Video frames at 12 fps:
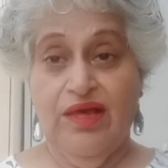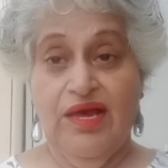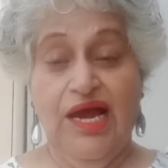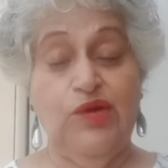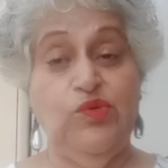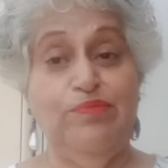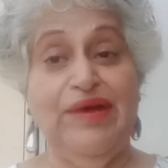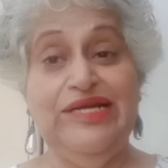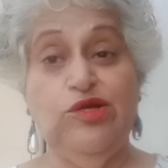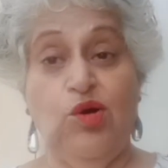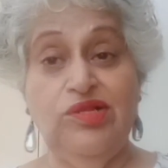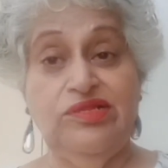And we might
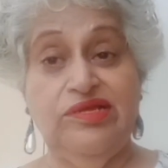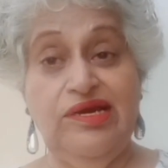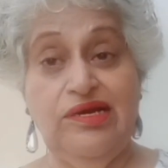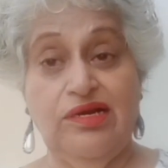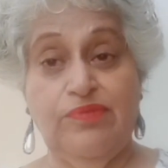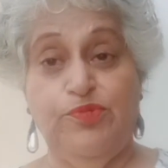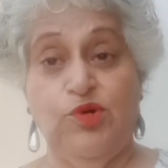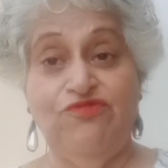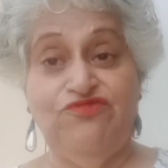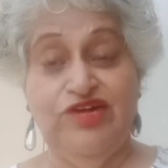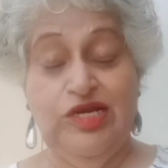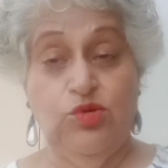all think, "Poor
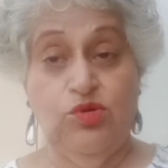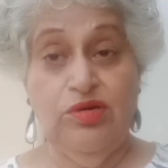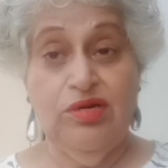fellow,"